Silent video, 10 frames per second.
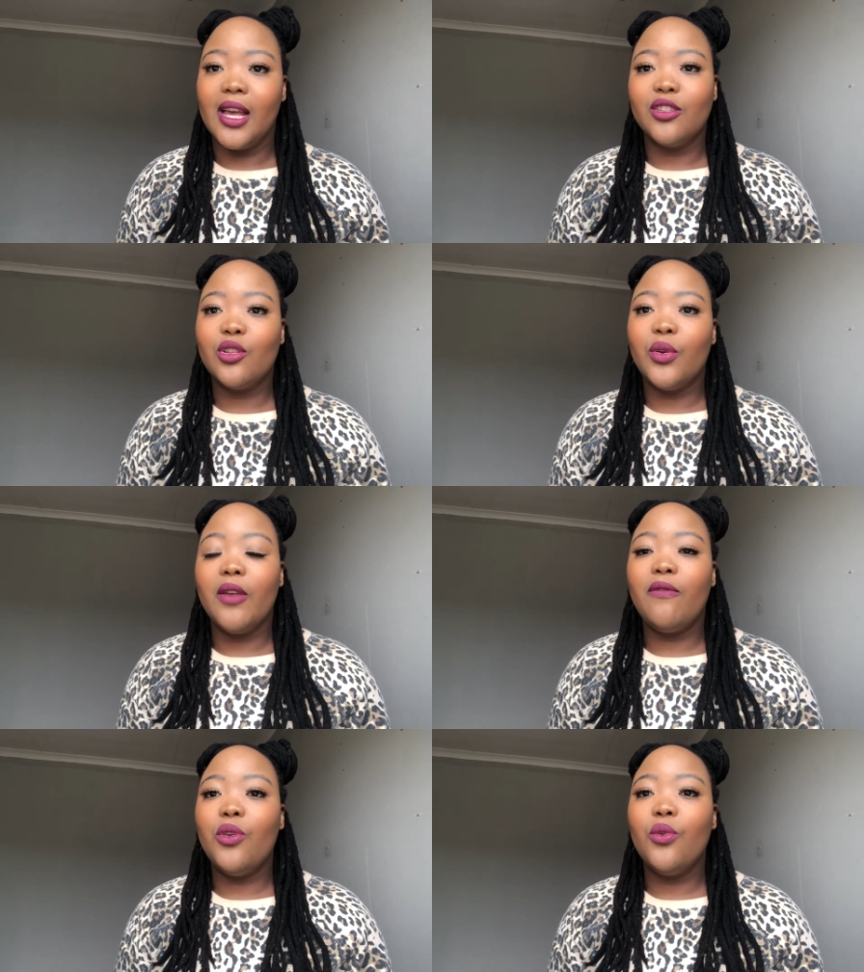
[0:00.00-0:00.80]
So
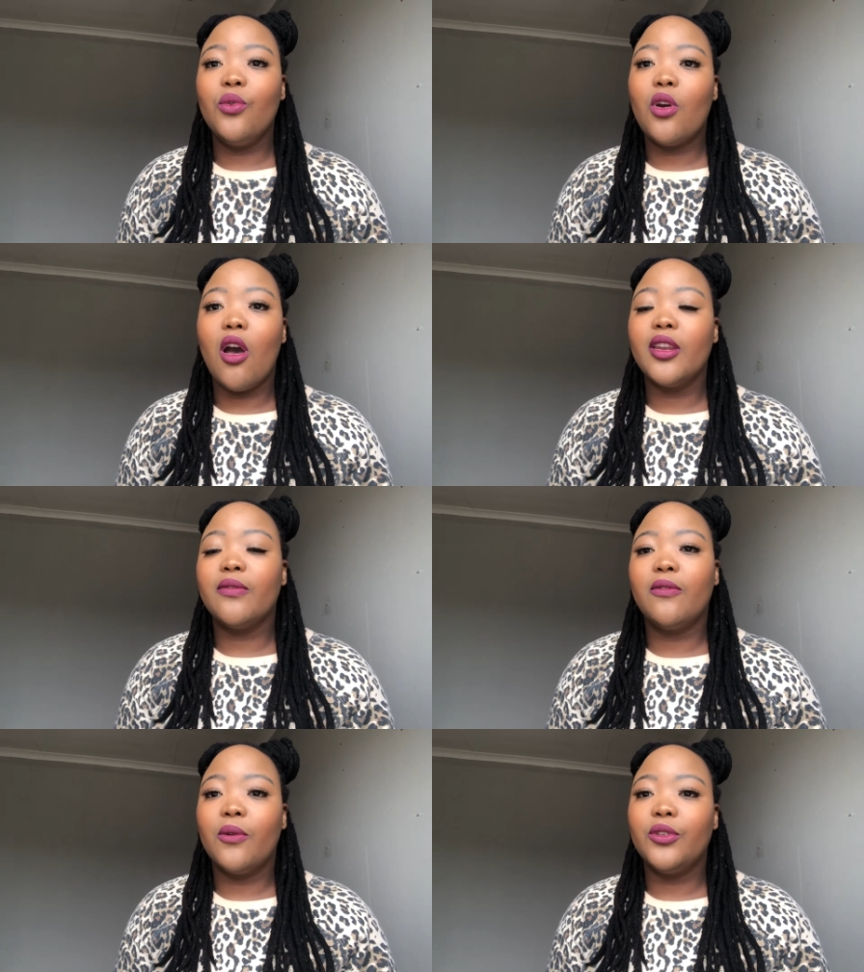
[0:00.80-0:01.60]
if you can't
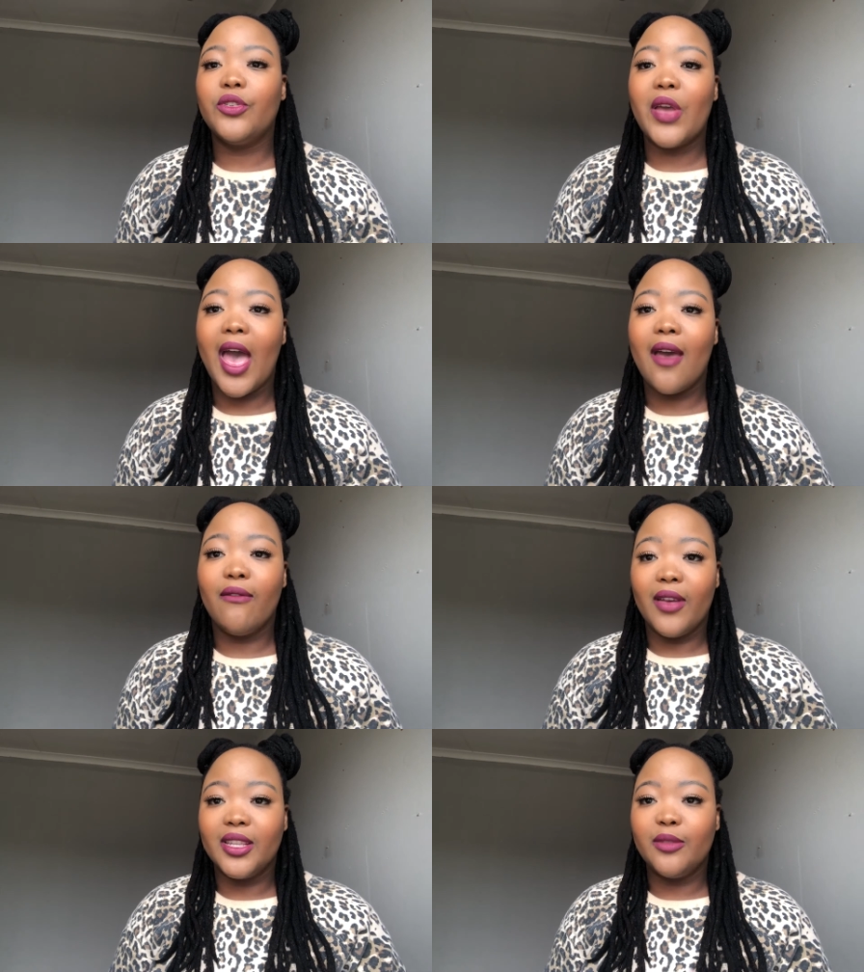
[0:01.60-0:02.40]
afford to have
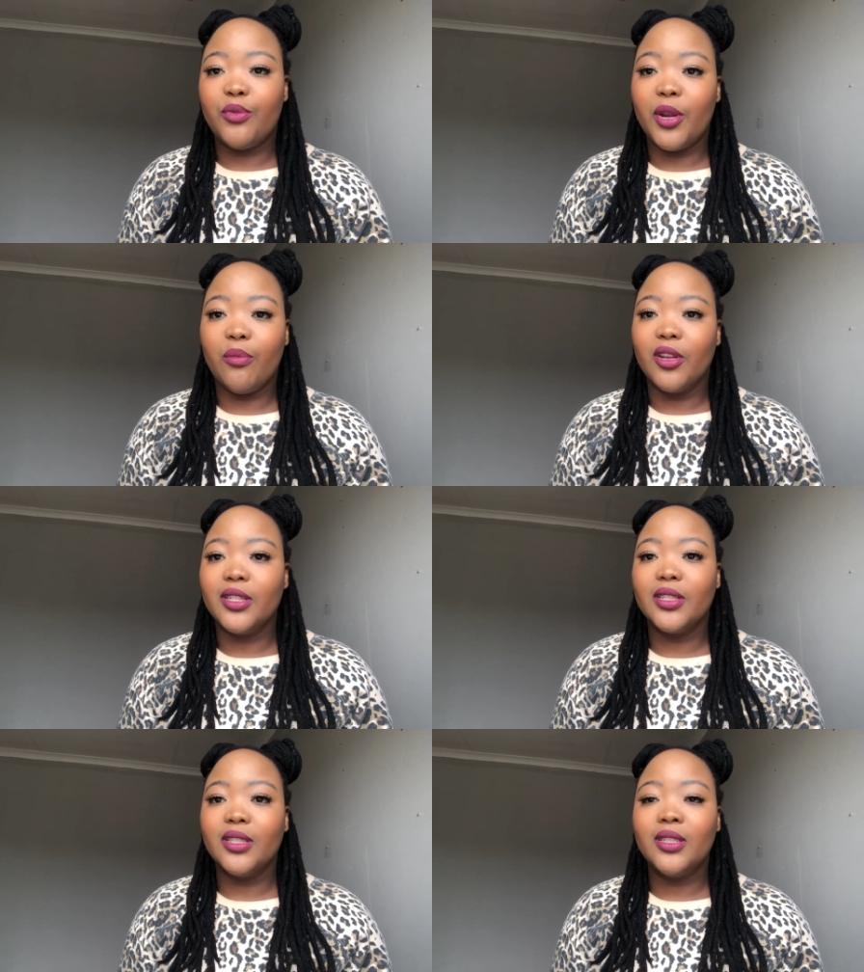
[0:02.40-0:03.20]
a spray
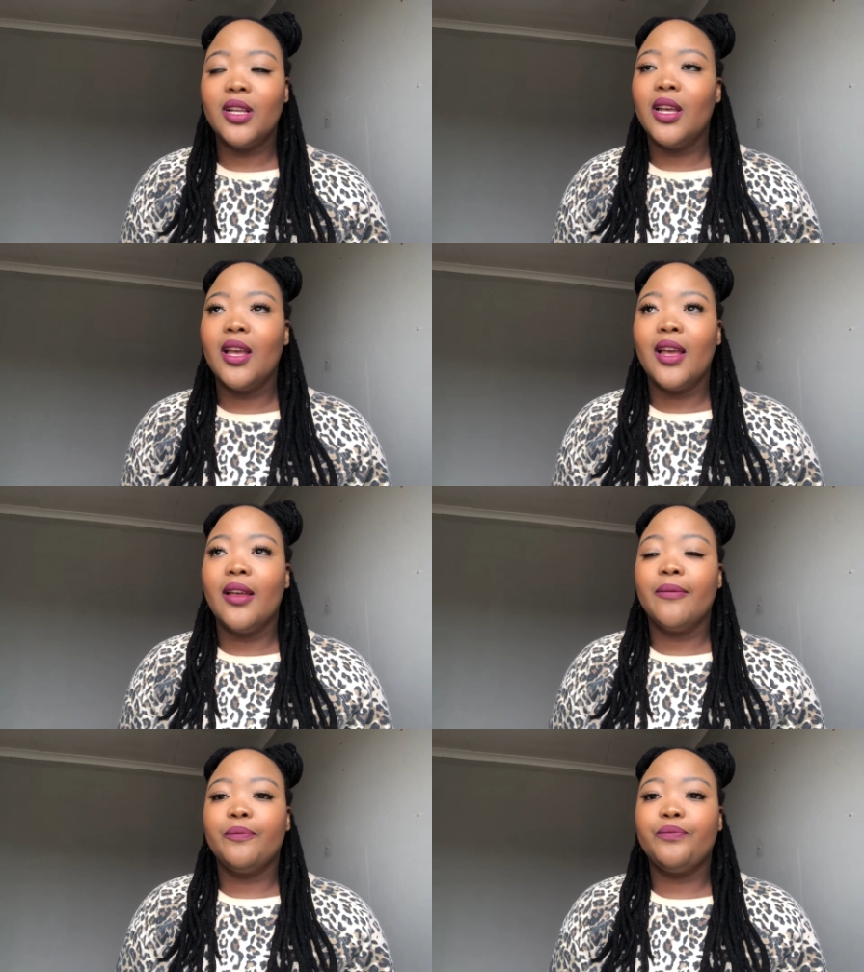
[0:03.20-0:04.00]
bottle,
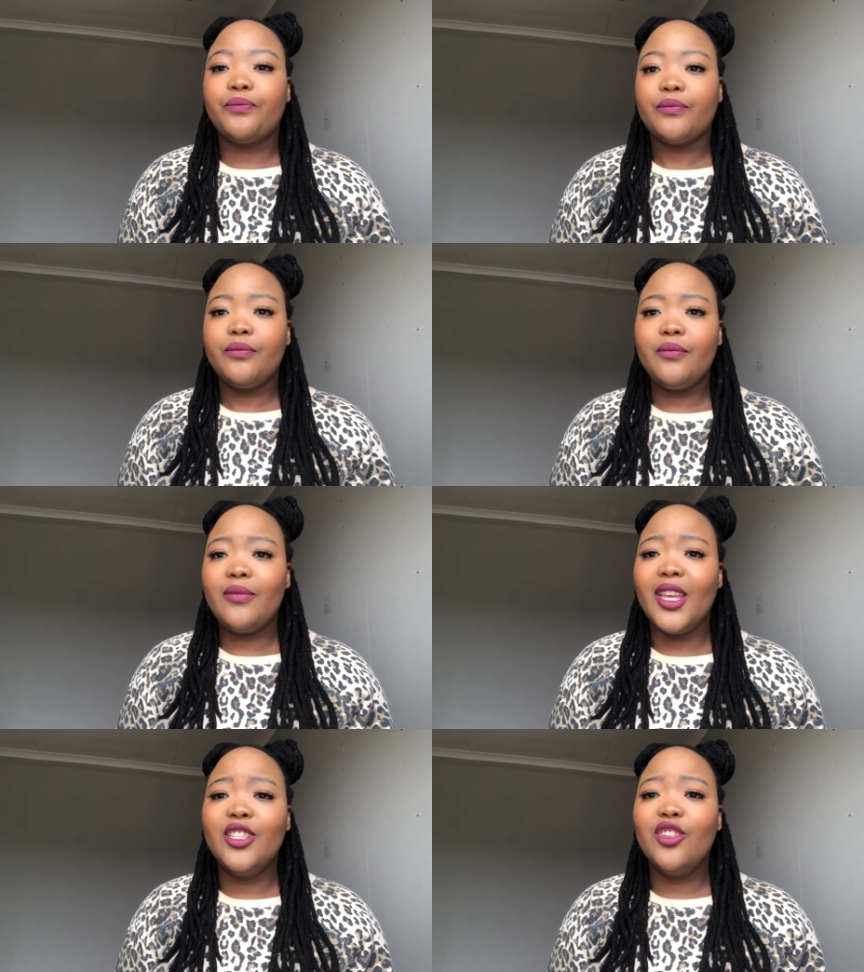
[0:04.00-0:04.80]

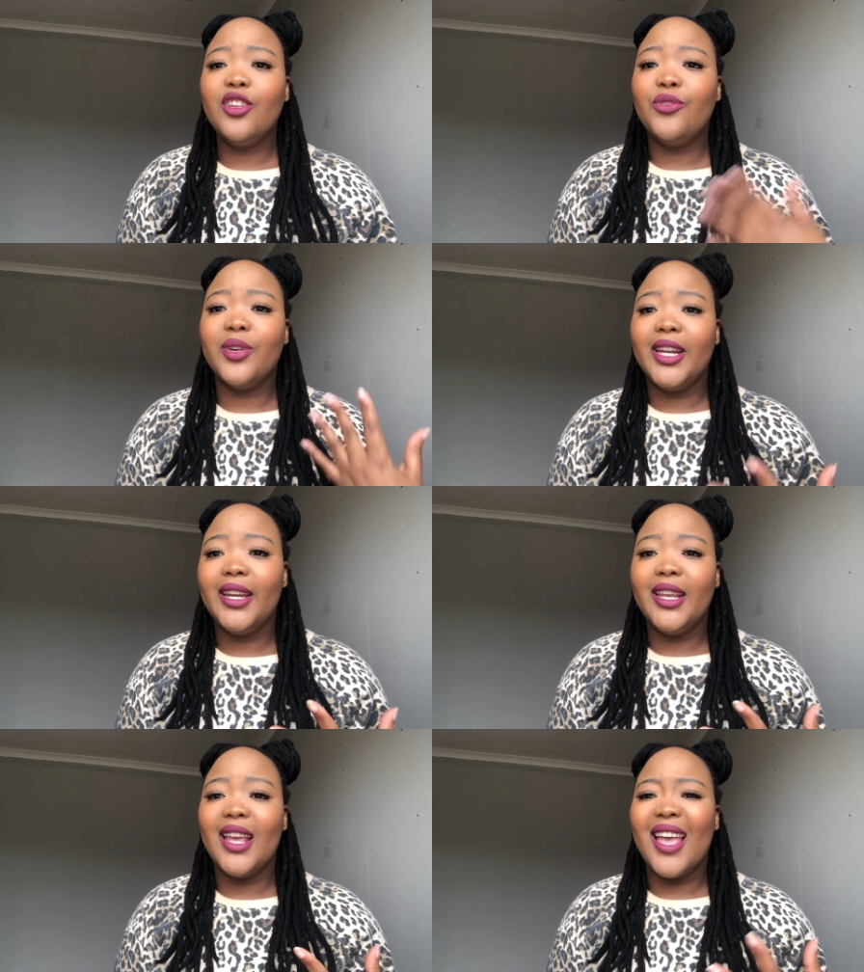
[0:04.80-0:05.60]
it's not
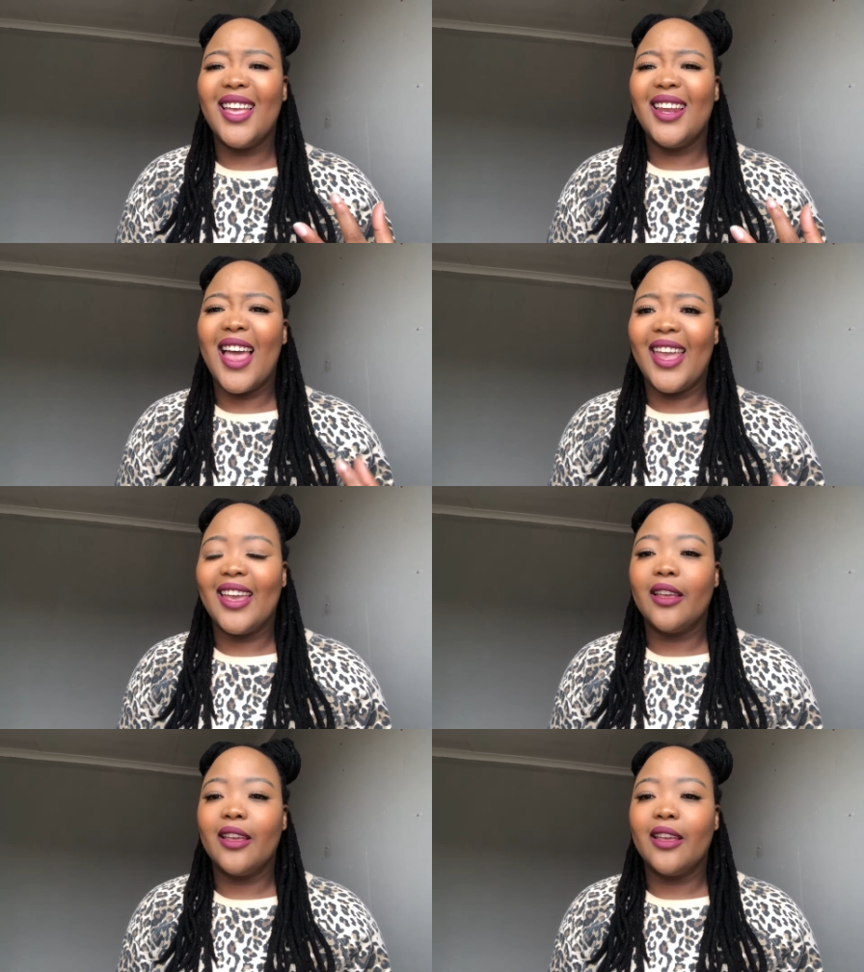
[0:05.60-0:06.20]
really like